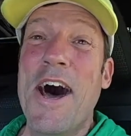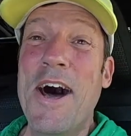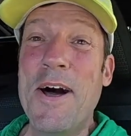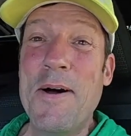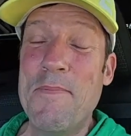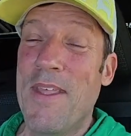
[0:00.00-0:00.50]

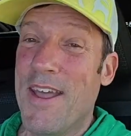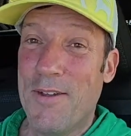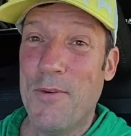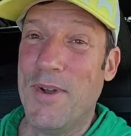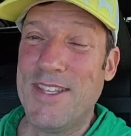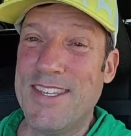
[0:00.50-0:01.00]

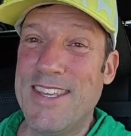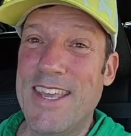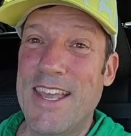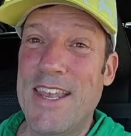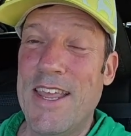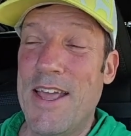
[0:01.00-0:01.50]
Once
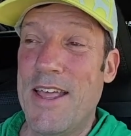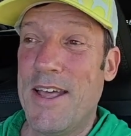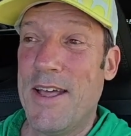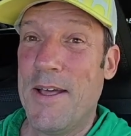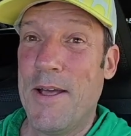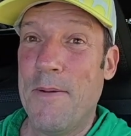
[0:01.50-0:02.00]
again,
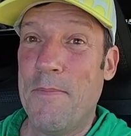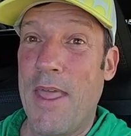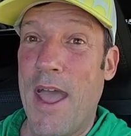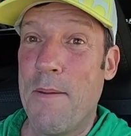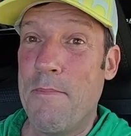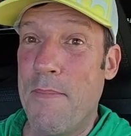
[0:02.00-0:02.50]

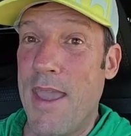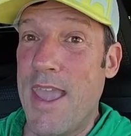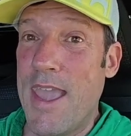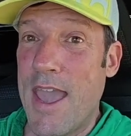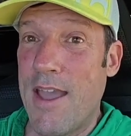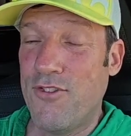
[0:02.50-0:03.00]
I
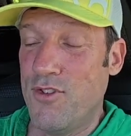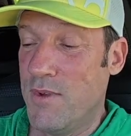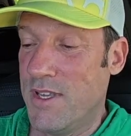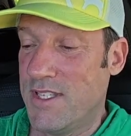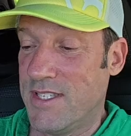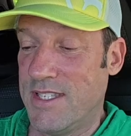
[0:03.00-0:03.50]
may have to
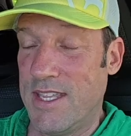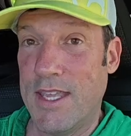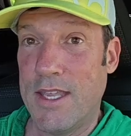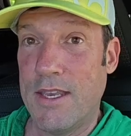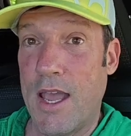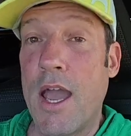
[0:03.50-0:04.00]

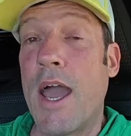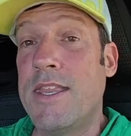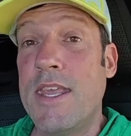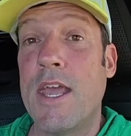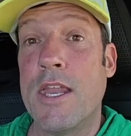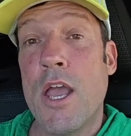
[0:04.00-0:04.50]
extend. I
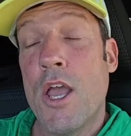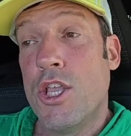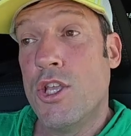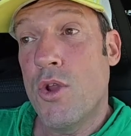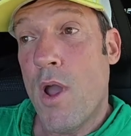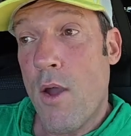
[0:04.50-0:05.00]
did.
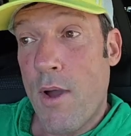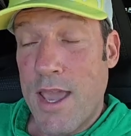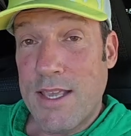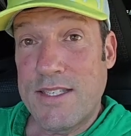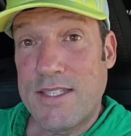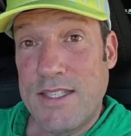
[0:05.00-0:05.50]
You know how I
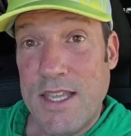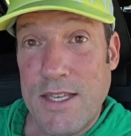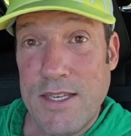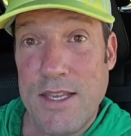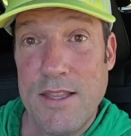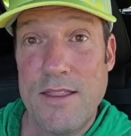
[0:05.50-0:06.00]

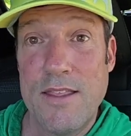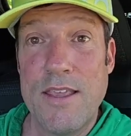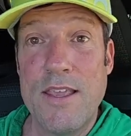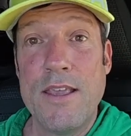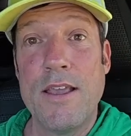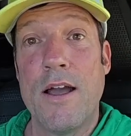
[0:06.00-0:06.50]
extended
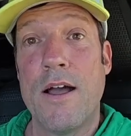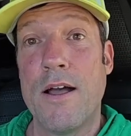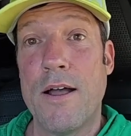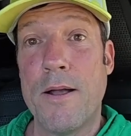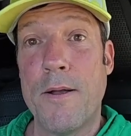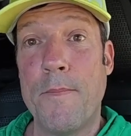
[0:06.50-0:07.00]
the
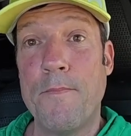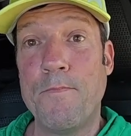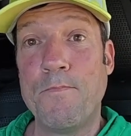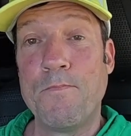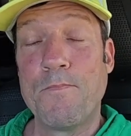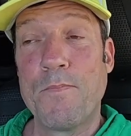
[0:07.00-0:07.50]

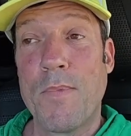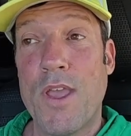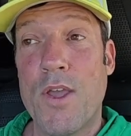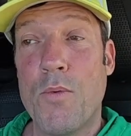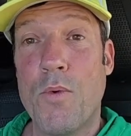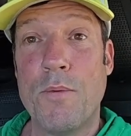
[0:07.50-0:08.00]

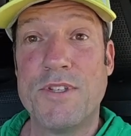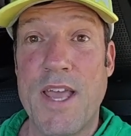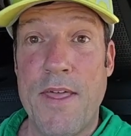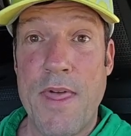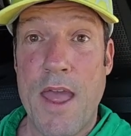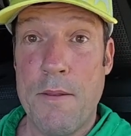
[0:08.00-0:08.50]
what was
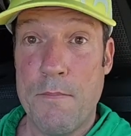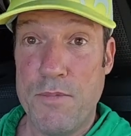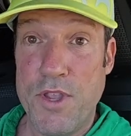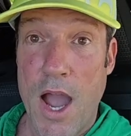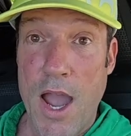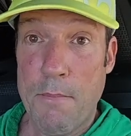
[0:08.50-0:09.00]
that
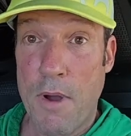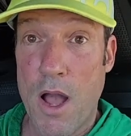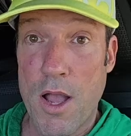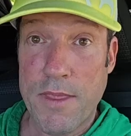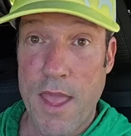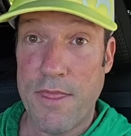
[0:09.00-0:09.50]
dye
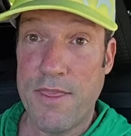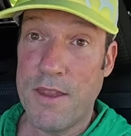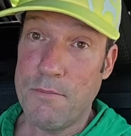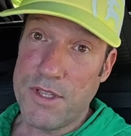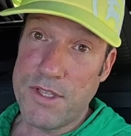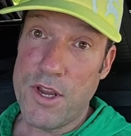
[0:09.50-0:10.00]
bond, that
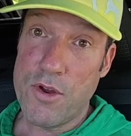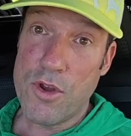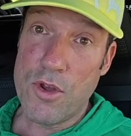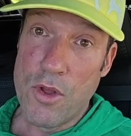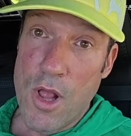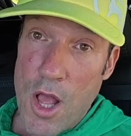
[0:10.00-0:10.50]
thin
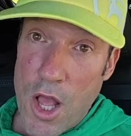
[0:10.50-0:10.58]
material